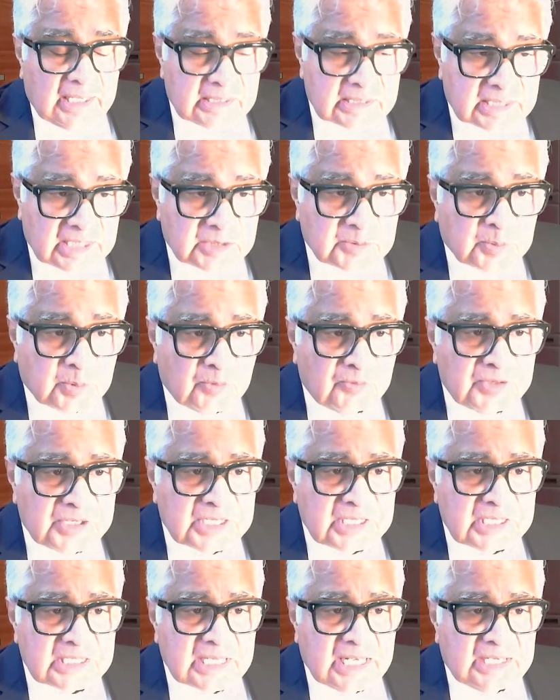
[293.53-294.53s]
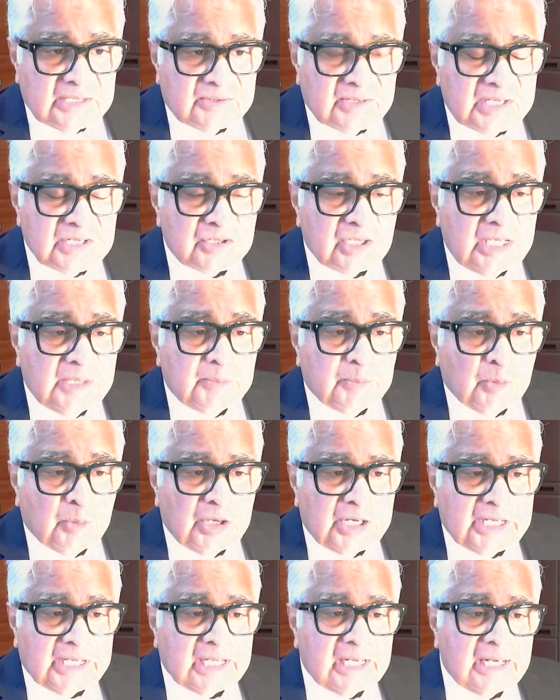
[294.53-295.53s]
And such provisions are essentially
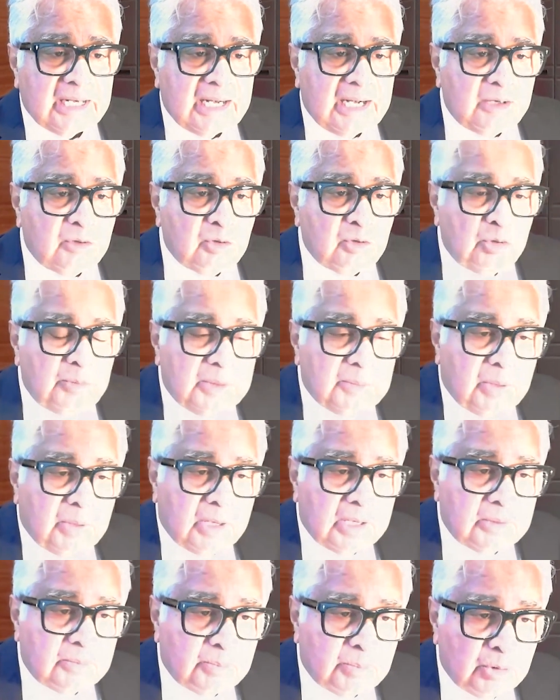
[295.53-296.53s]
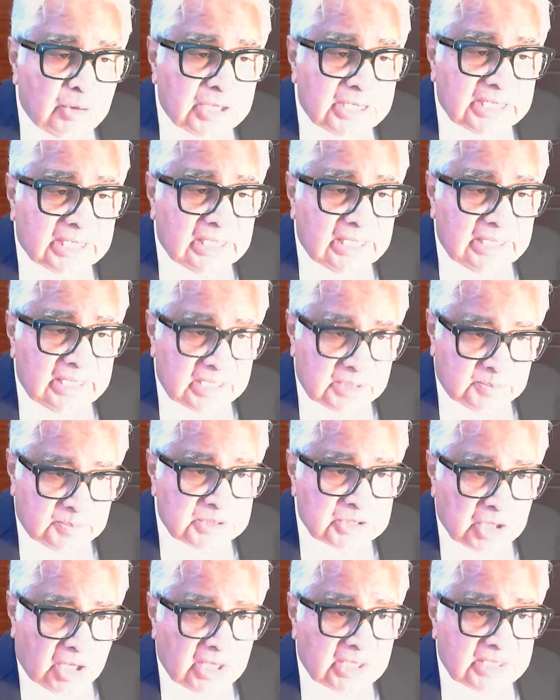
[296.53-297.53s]
political, and I don't mean political in its
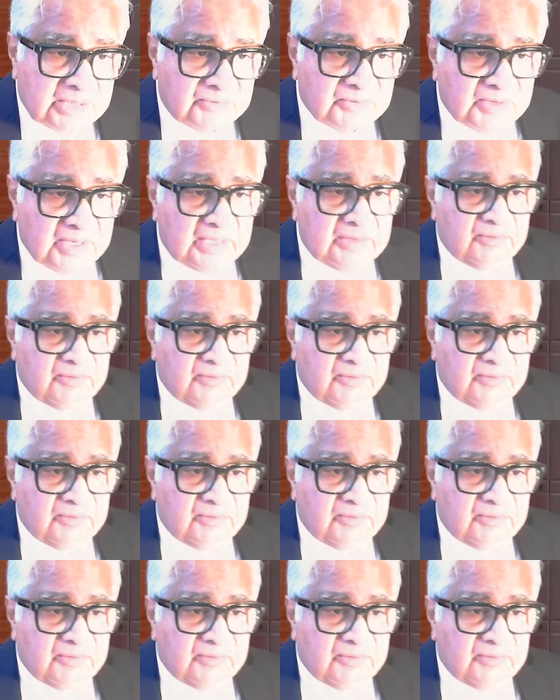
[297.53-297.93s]
pejorative